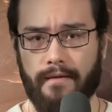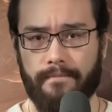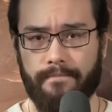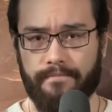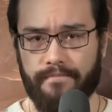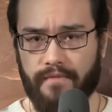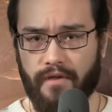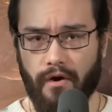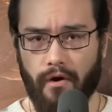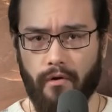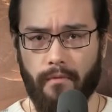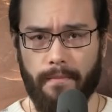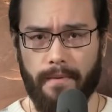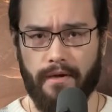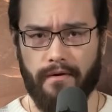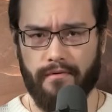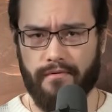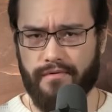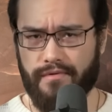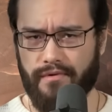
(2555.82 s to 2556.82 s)
The Hopi
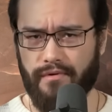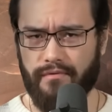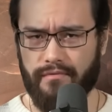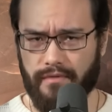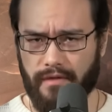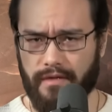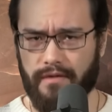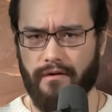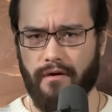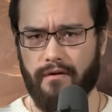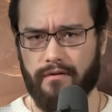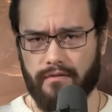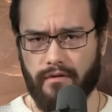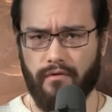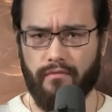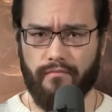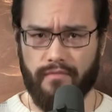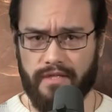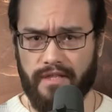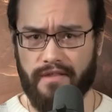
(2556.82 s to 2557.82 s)
are certainly not
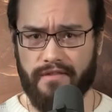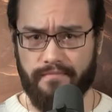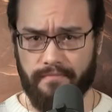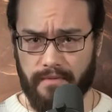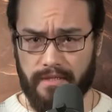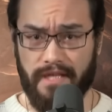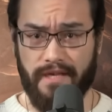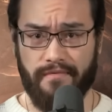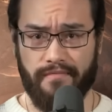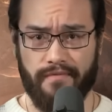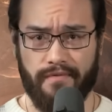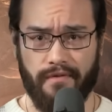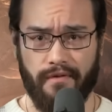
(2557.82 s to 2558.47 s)
alone with these beliefs